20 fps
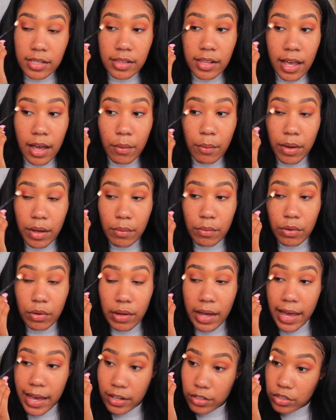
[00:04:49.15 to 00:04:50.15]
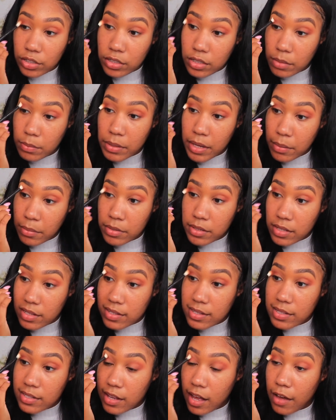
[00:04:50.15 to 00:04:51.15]
and that way we'll actually be able to
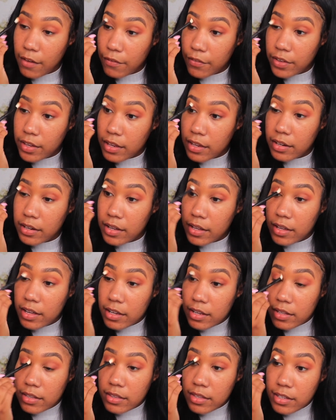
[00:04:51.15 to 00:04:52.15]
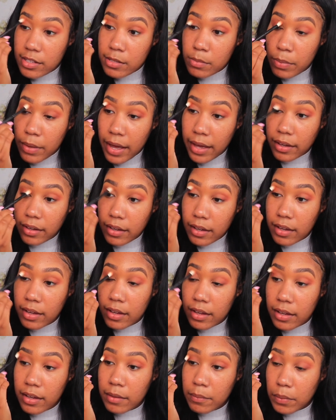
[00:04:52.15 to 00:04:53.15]
soften this back
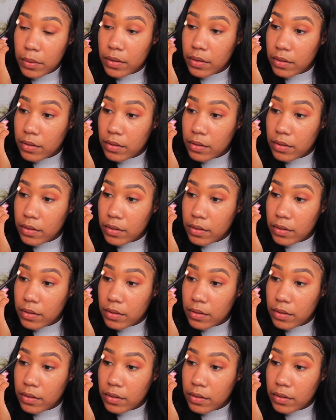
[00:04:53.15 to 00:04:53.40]
up.